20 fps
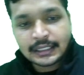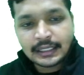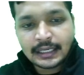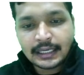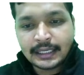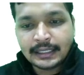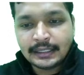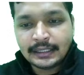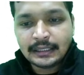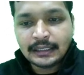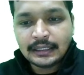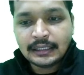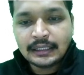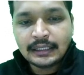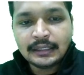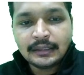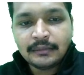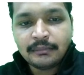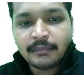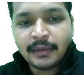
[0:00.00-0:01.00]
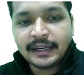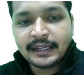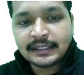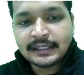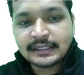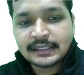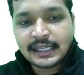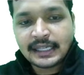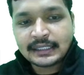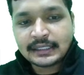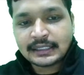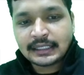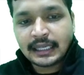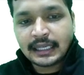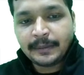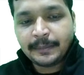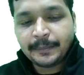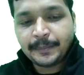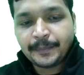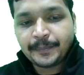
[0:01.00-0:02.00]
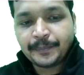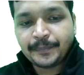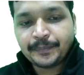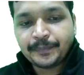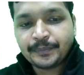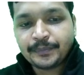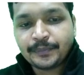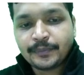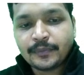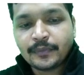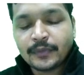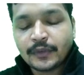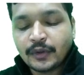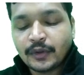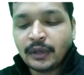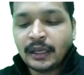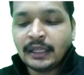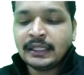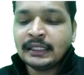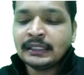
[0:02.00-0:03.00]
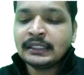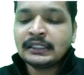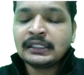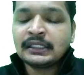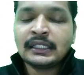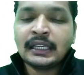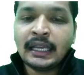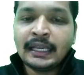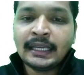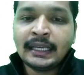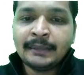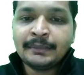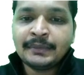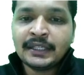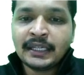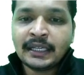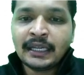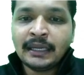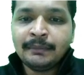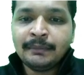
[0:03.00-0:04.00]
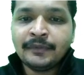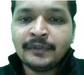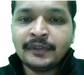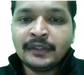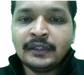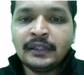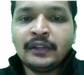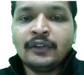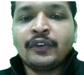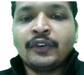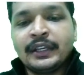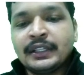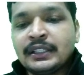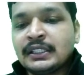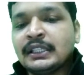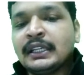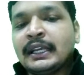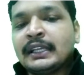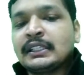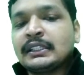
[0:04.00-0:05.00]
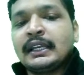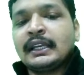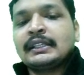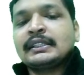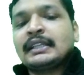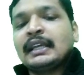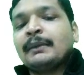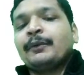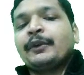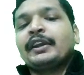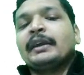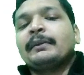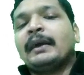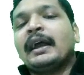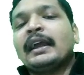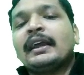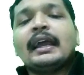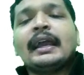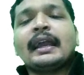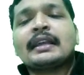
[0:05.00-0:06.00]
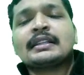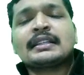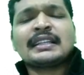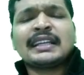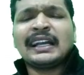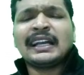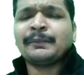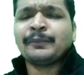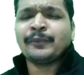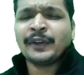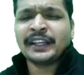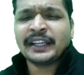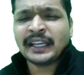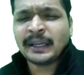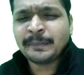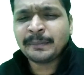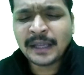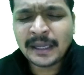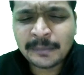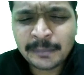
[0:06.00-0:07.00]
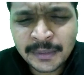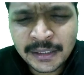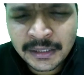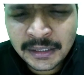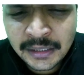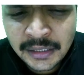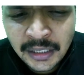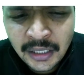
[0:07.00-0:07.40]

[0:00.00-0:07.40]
right? Minus x. I think it's an I cap, J cap. Okay, it's an x cap, y cap. X cap, y cap can be